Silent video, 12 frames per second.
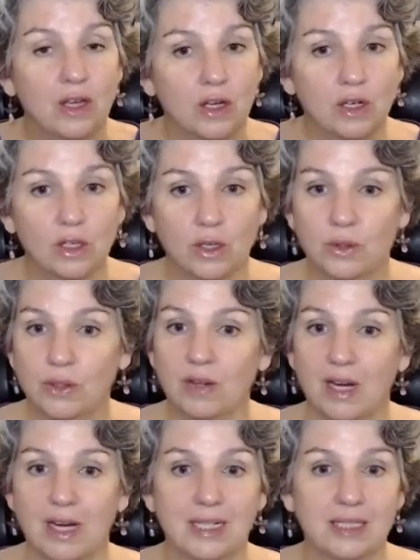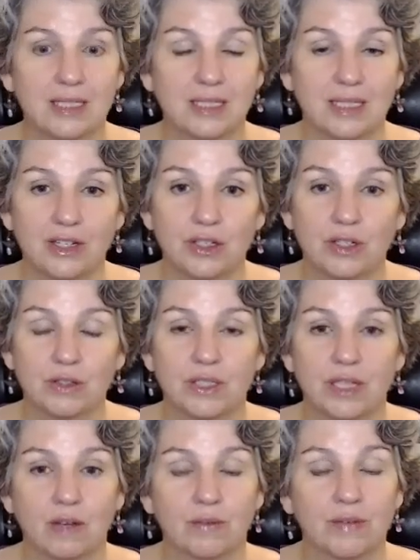Close your eyes, center
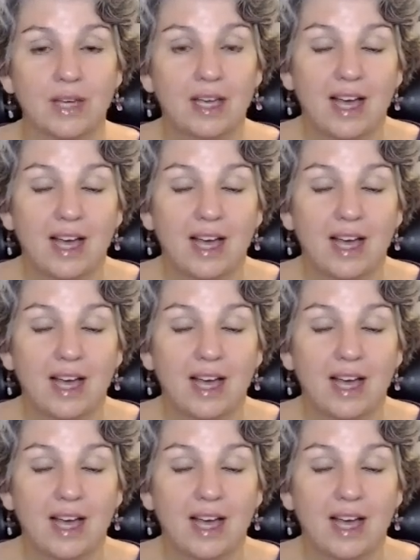yourself.